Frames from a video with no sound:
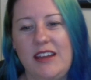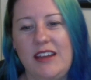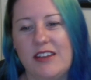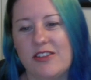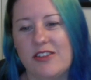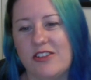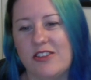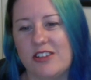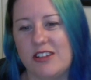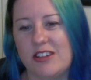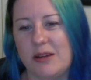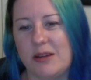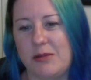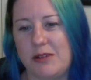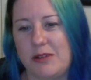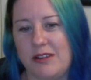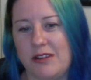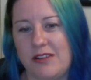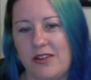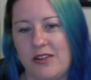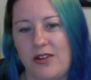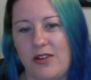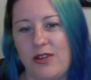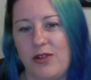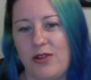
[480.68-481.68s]
extra chapters
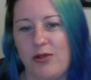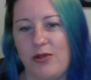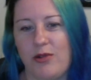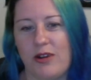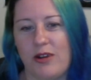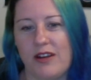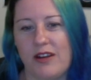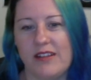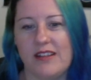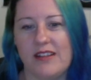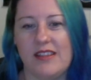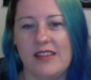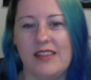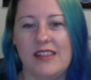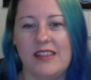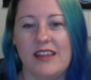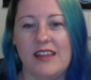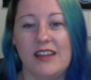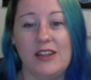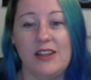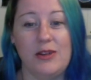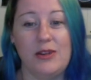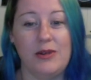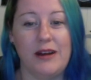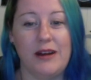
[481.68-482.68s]
on the horizon that
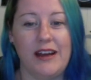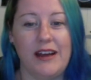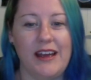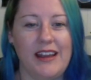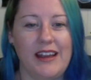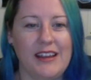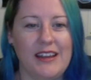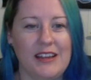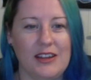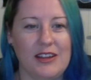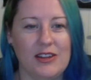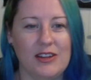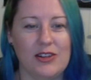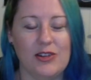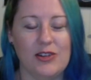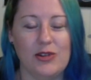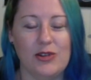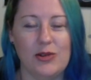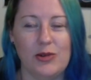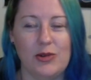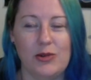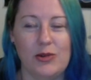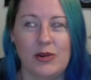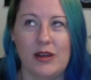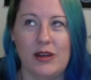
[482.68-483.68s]
you are adding
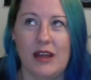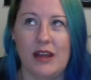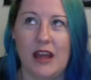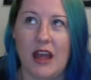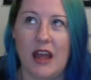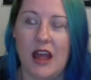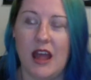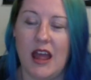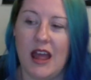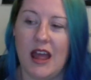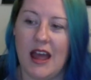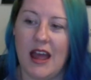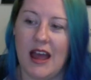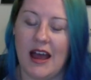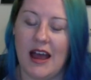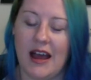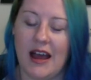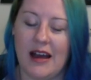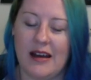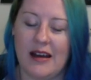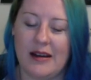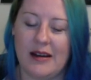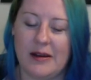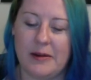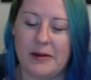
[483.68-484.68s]

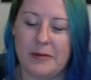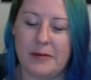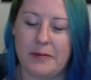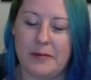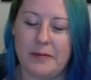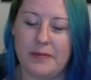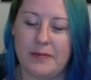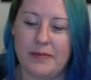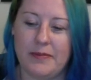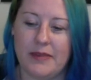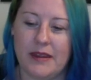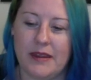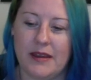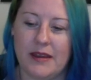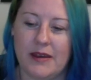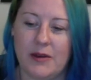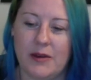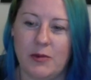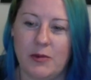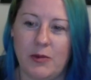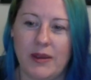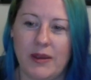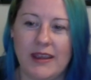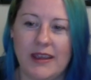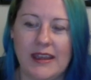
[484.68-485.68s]
to?
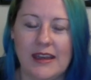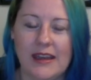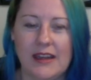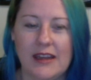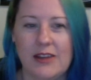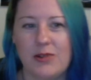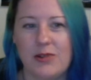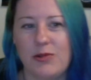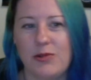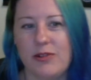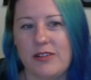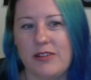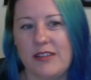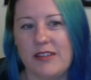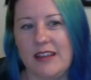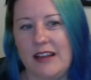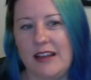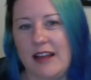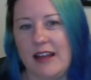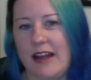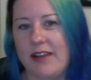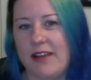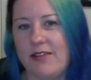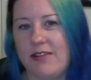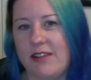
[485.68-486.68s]
We're getting towards the
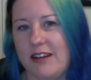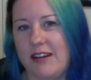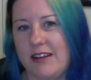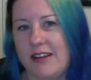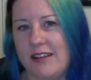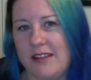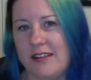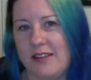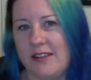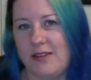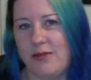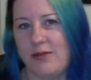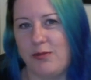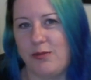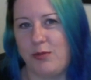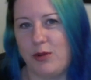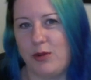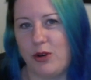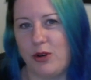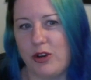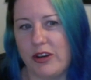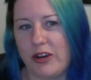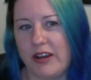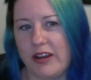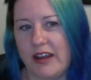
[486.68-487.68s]
latter end of the
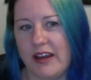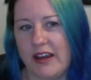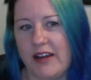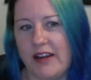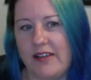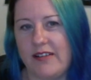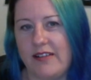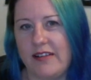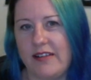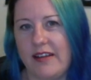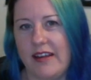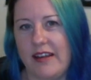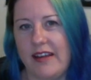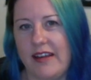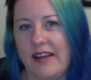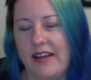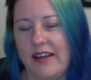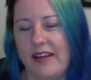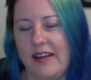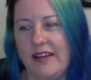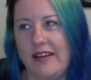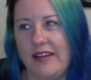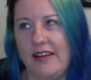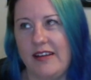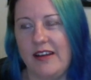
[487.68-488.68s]
book now,
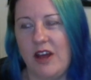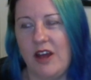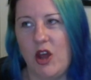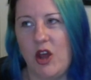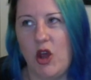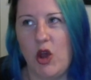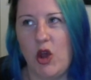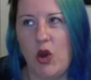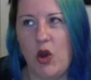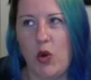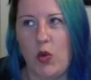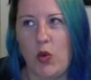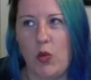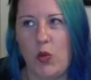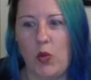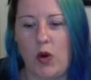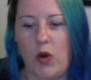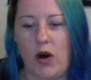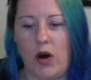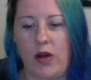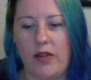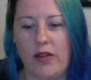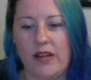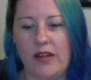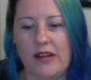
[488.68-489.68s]
and
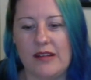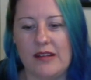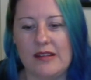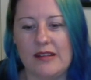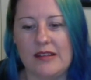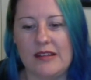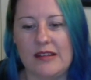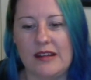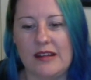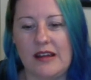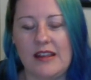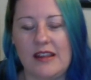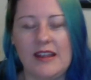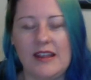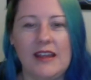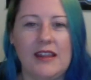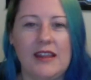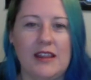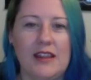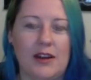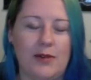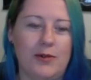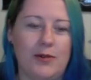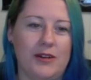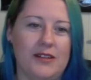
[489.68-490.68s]
while there's nothing
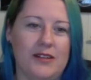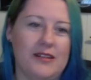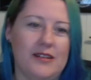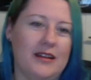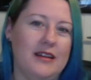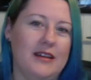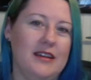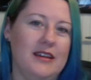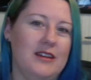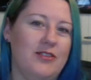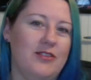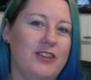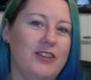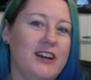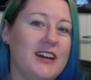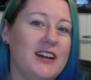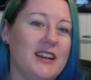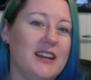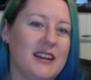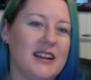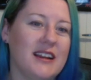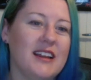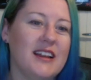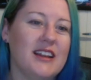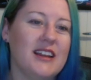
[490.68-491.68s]
that I want to
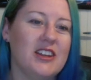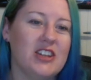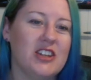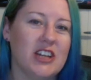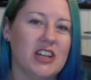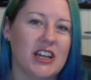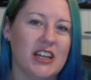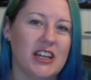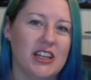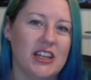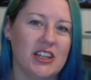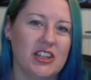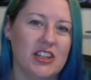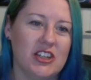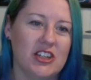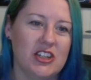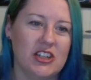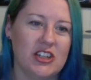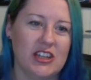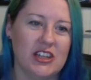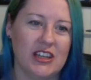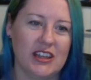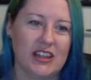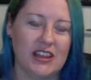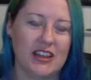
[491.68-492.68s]
significantly
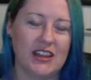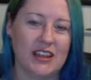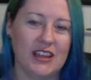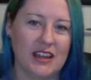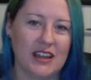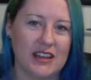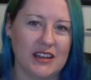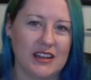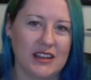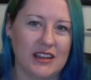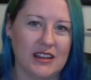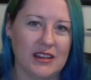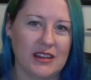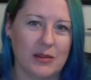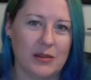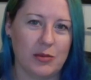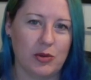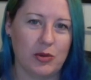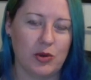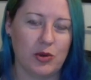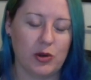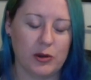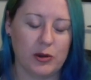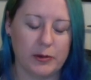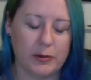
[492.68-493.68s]
change in the ending of the
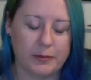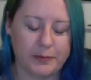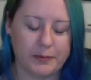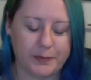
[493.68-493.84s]
book,